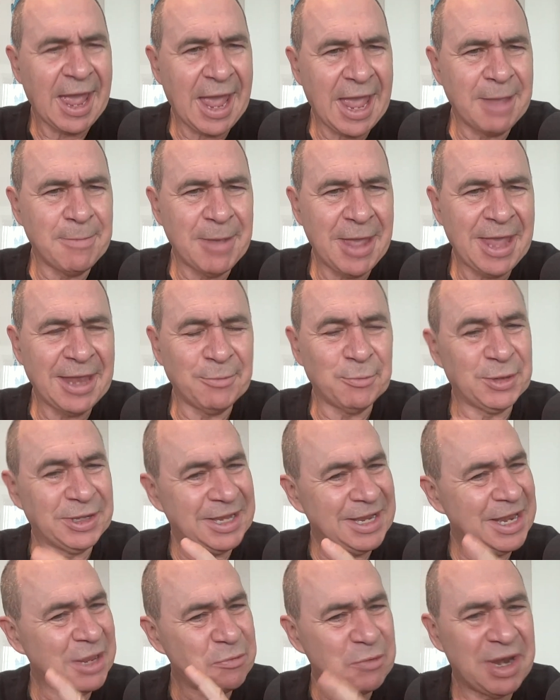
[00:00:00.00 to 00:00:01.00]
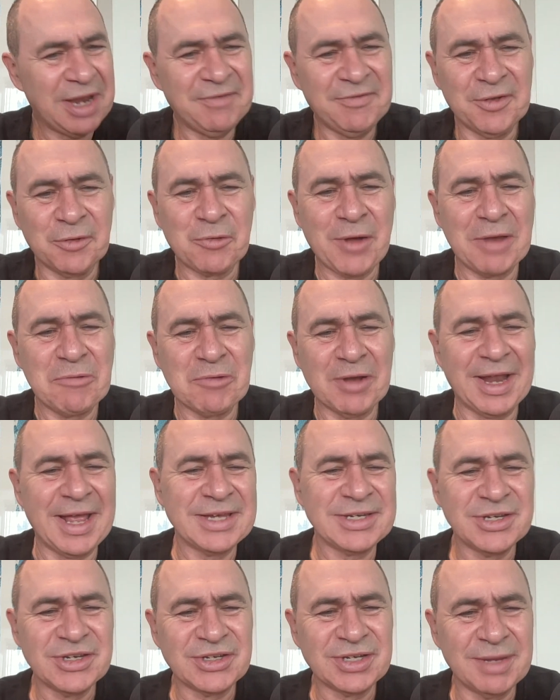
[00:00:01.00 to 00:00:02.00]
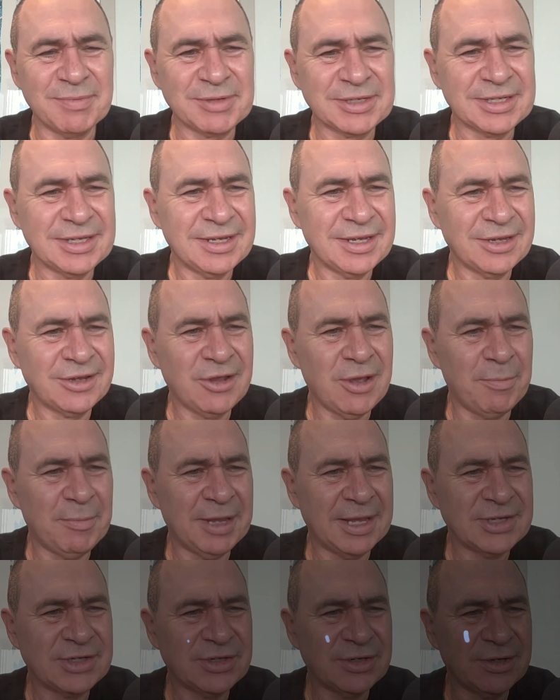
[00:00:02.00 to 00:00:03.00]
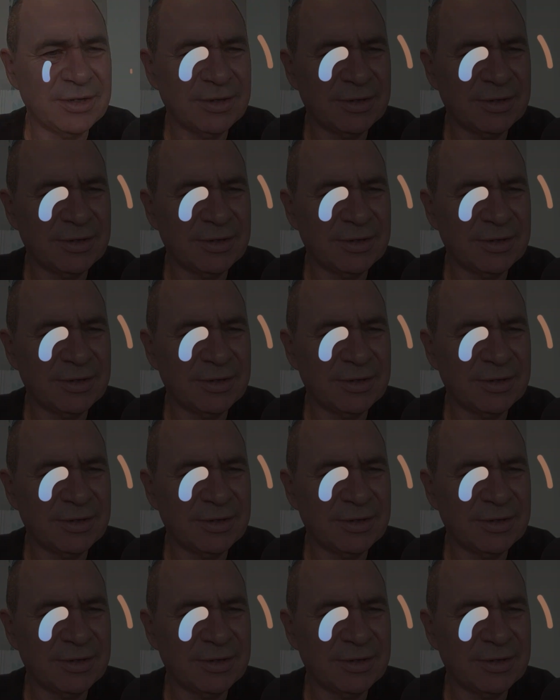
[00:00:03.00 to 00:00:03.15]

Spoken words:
Amen. We're getting ready for great relationships. God bless you.